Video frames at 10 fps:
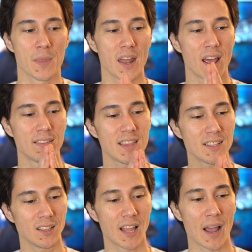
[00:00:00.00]
And I
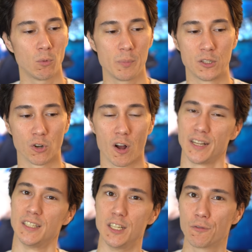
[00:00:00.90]
think the line will be drawn
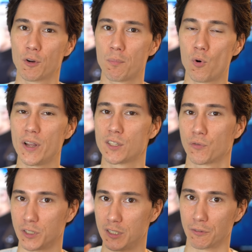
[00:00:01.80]
at different points
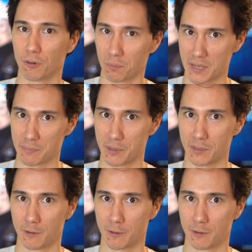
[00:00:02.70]
for different people.